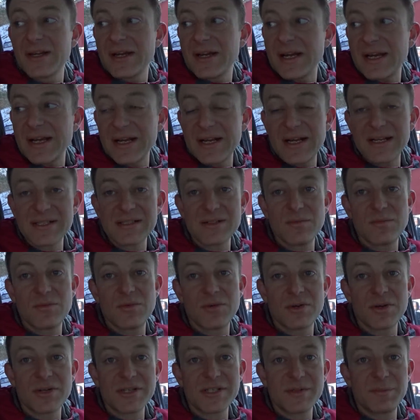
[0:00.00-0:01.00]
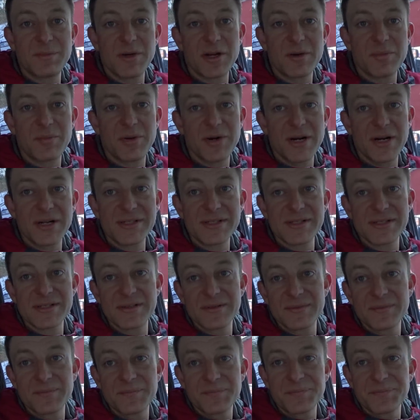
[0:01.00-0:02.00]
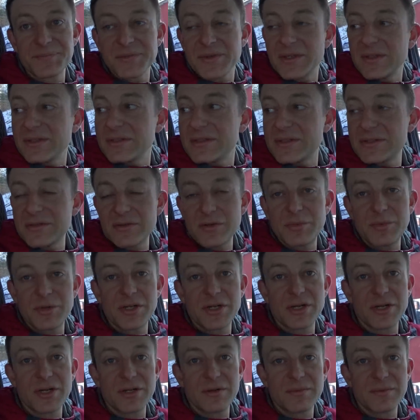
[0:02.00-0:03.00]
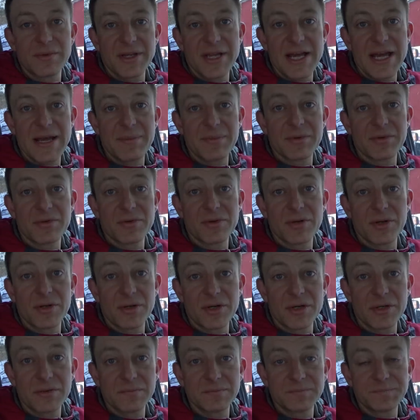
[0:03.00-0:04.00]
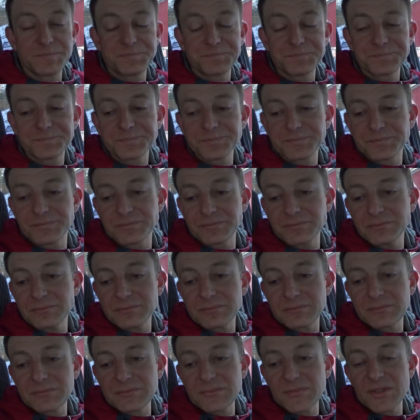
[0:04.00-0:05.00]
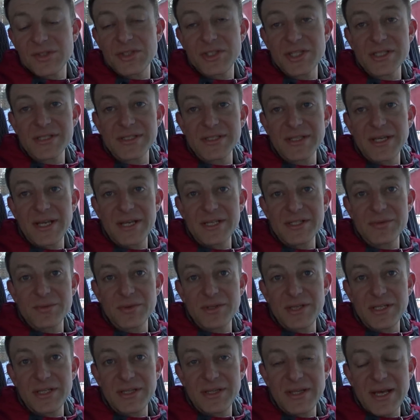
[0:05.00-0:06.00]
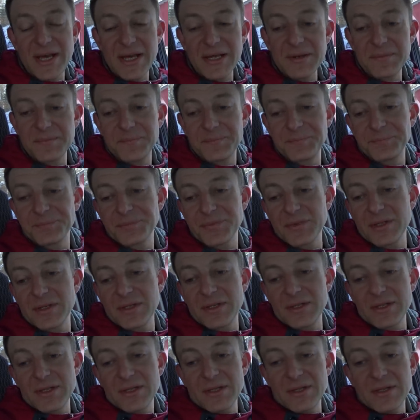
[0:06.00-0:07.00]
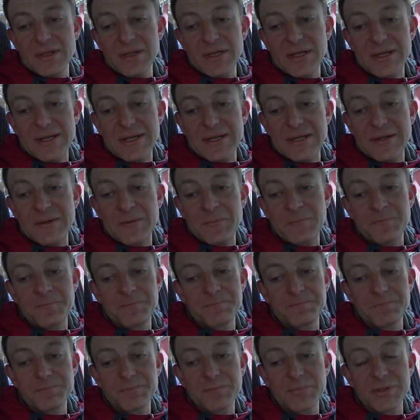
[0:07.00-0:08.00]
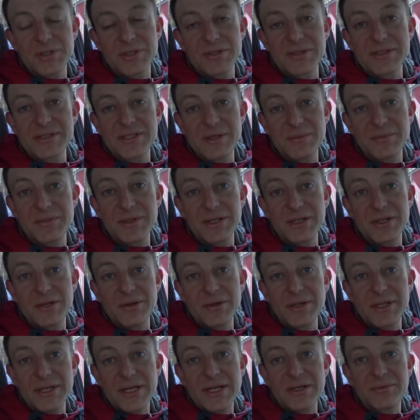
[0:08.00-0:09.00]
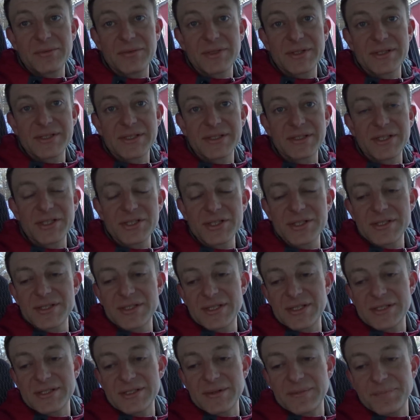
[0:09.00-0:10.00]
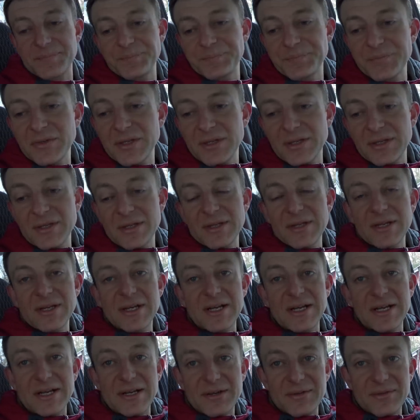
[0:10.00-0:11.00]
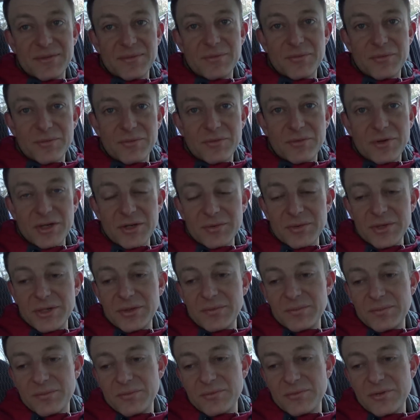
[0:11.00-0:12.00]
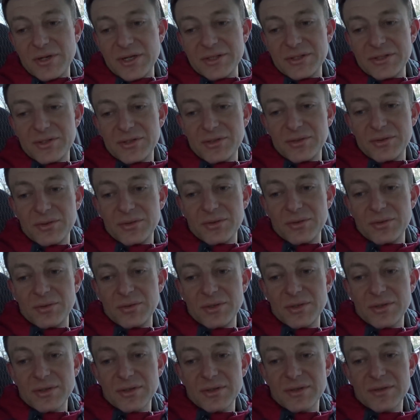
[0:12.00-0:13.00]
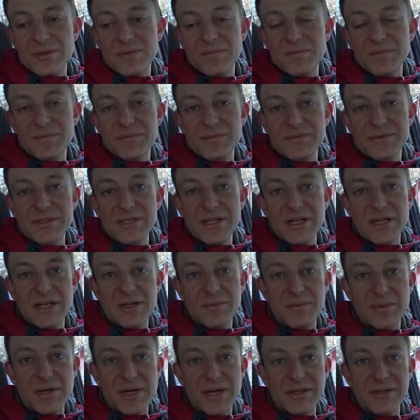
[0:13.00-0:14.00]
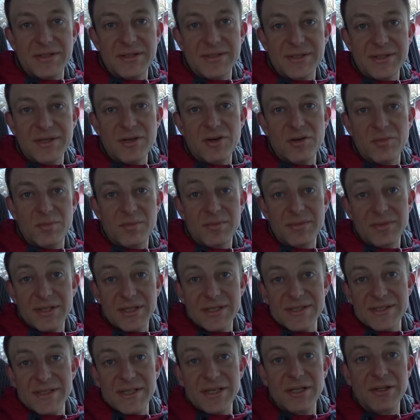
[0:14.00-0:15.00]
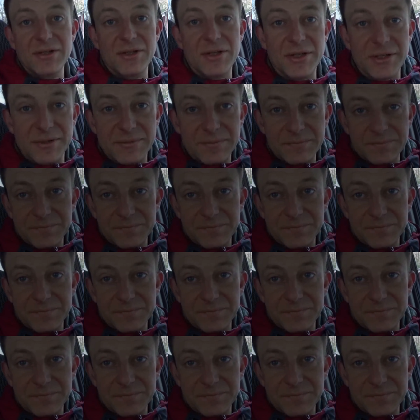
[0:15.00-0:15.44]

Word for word: I got some more spare parts, distributor cap and rotor, just in case we need that. Um, but there's something going on with this ignition system. Uh, what do we want to set up on the scope? Let's take a look.